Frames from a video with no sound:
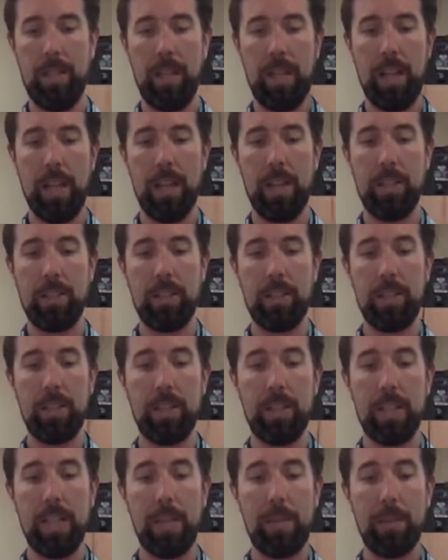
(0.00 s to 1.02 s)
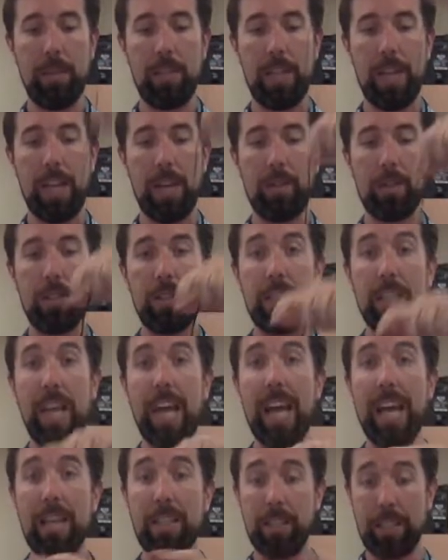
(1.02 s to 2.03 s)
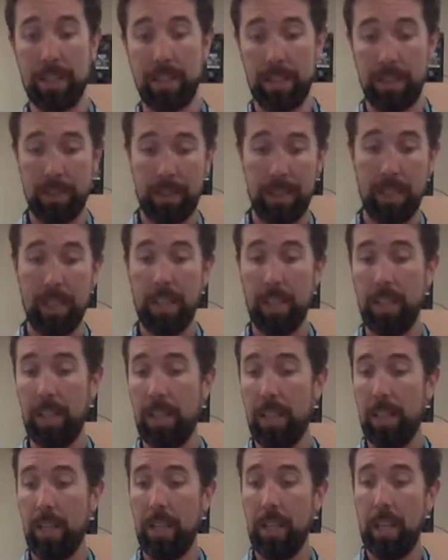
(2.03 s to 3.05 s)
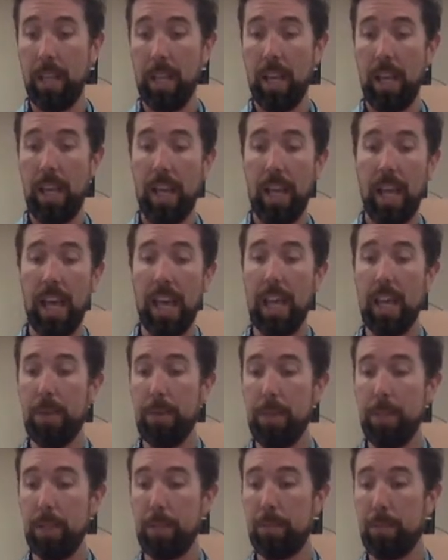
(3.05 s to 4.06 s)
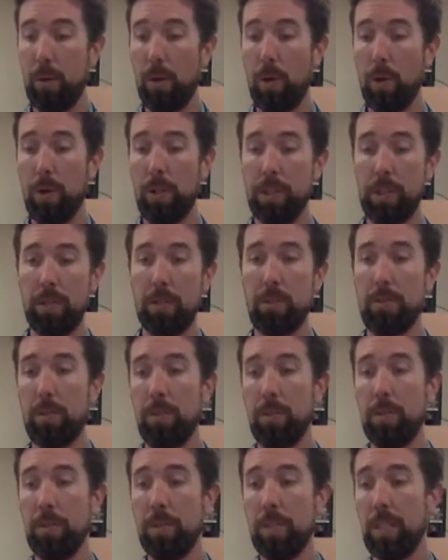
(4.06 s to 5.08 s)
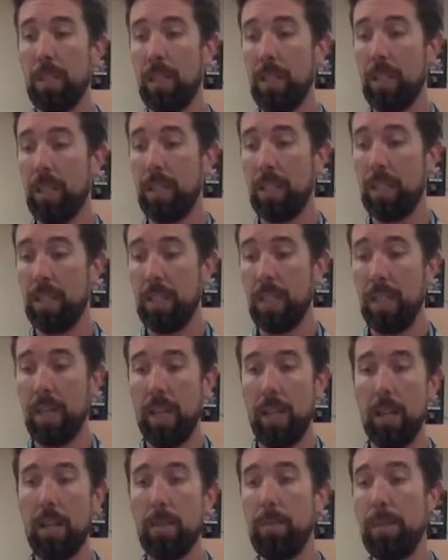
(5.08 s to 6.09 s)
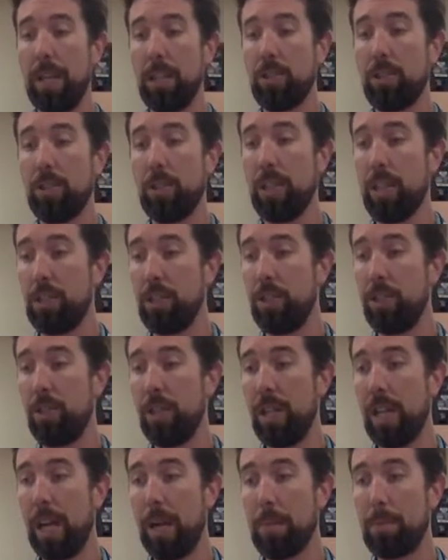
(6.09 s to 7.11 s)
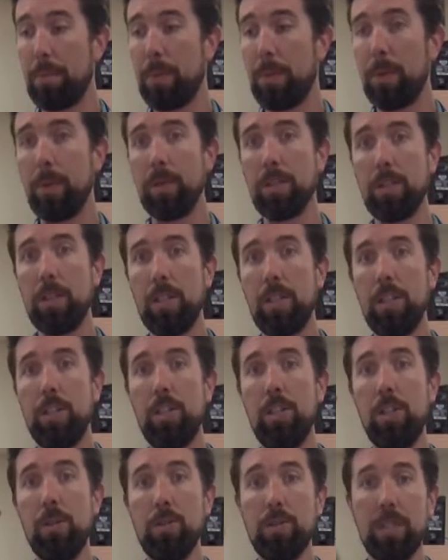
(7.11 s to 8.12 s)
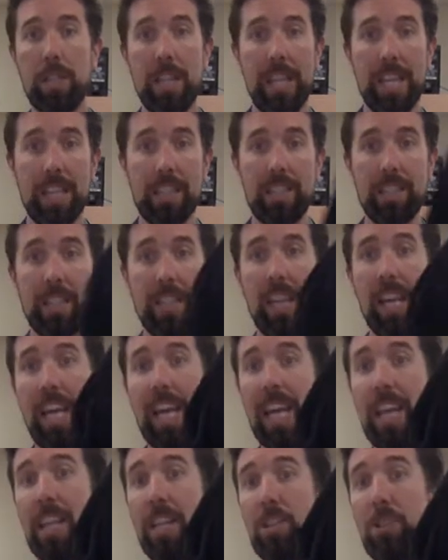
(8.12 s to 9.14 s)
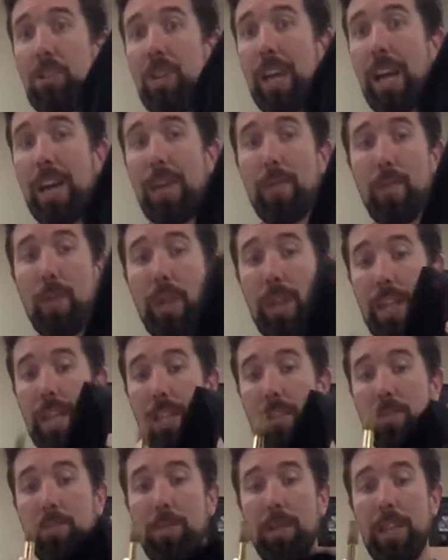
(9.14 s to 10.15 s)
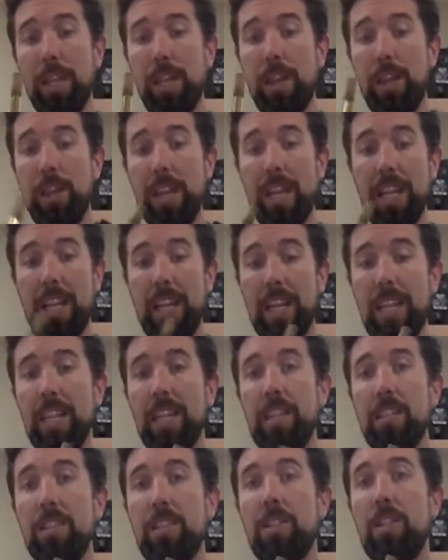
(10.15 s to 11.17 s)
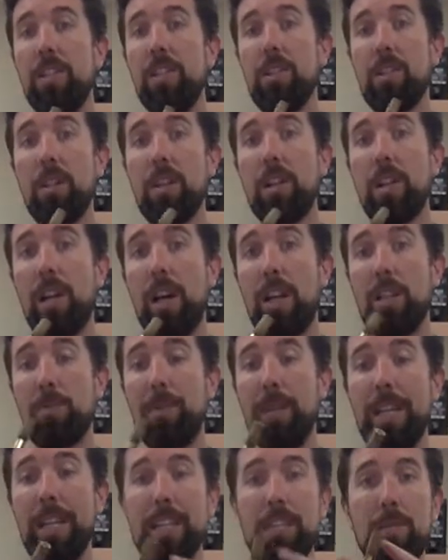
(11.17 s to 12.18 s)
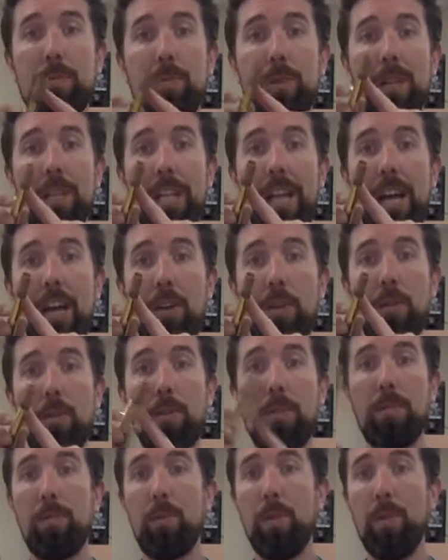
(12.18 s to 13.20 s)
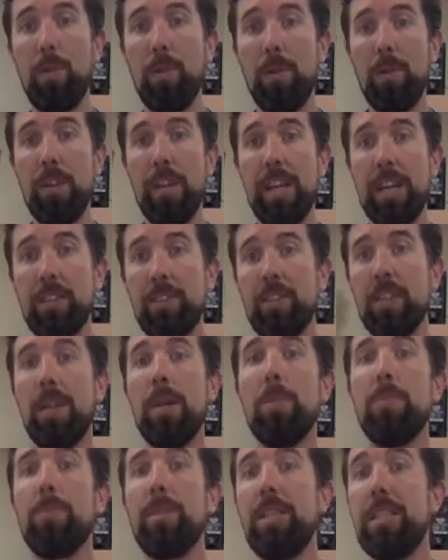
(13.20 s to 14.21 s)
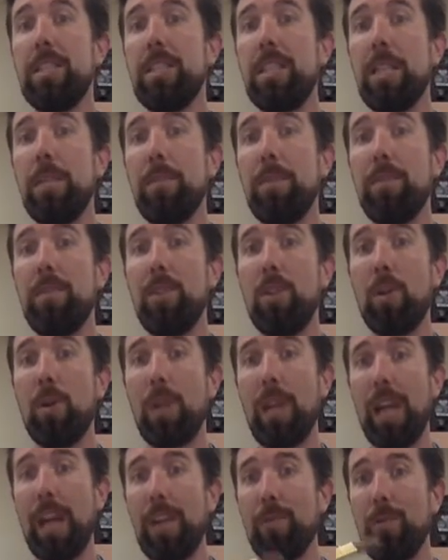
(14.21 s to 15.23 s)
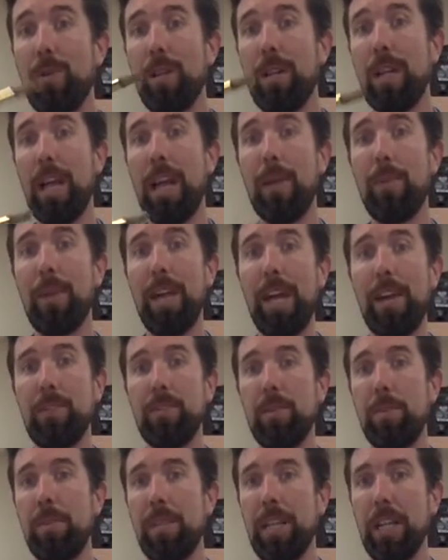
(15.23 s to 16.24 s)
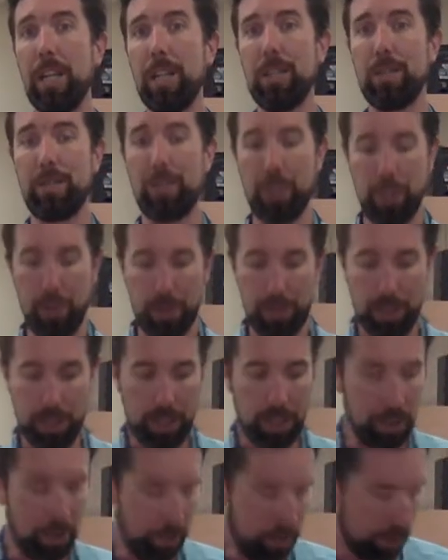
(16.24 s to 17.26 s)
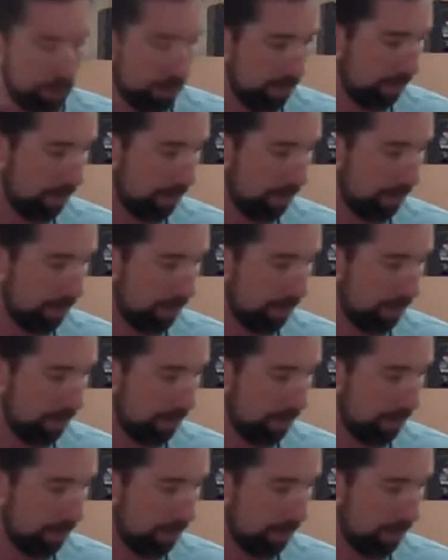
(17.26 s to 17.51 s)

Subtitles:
And this is the same with tenor sax. And then we just pull this through. Make sure that you do not use this unless you have one of these really thin silk cloths, because it will not go through this. Please see me if you don't have one, and we have something else for you to use.